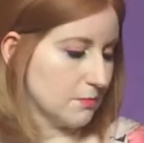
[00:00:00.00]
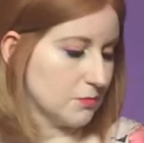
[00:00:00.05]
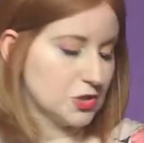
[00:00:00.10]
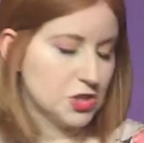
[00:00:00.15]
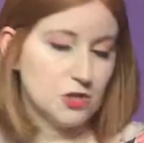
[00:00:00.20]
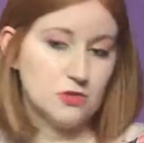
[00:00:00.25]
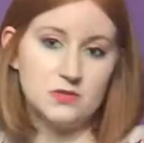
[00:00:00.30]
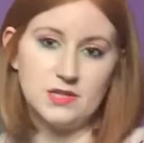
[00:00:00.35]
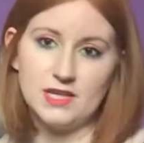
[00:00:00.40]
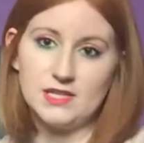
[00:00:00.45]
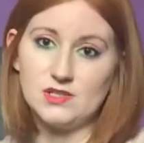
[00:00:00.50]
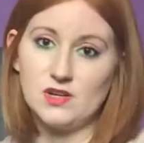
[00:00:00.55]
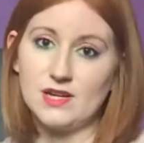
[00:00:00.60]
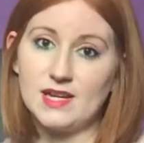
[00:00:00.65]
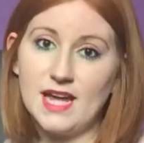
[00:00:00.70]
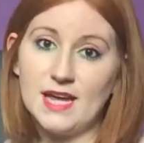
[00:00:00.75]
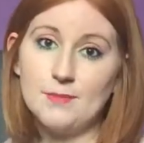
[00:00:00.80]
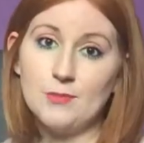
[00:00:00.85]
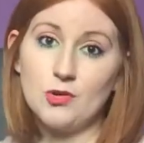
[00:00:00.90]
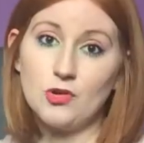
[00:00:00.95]
two things I
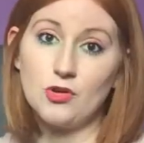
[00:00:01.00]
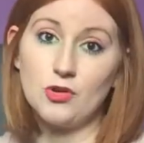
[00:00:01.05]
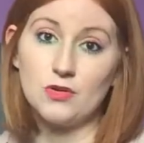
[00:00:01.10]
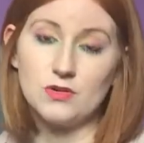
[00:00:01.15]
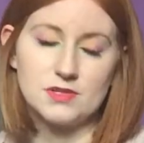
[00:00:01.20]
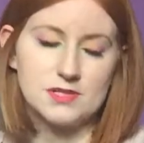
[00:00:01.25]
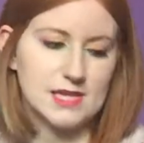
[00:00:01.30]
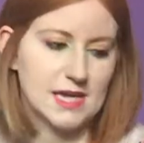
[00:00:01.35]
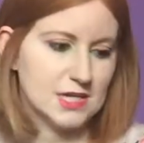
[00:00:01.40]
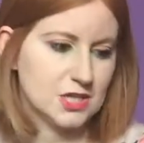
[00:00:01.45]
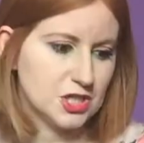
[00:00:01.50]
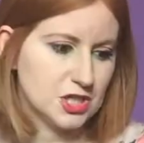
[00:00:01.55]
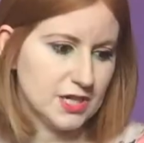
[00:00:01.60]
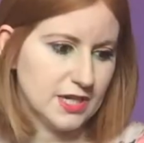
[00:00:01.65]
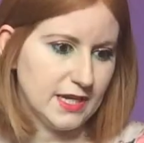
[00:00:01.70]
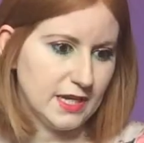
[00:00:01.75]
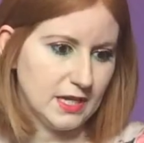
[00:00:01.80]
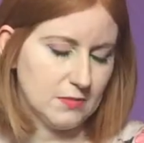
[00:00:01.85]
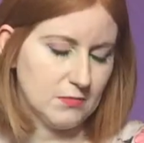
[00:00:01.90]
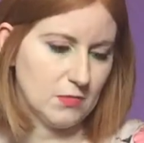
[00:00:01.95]
came across
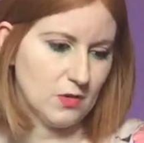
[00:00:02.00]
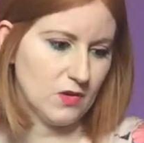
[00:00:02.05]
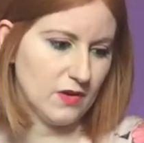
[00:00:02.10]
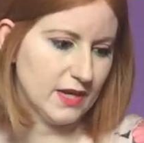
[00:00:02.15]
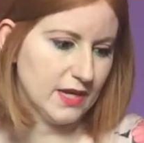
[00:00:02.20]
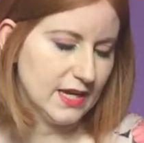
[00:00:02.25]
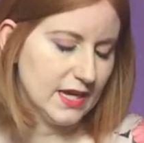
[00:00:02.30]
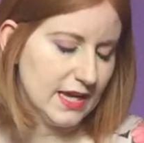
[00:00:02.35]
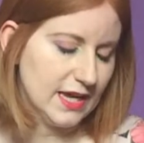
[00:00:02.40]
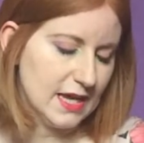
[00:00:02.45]
actually in my,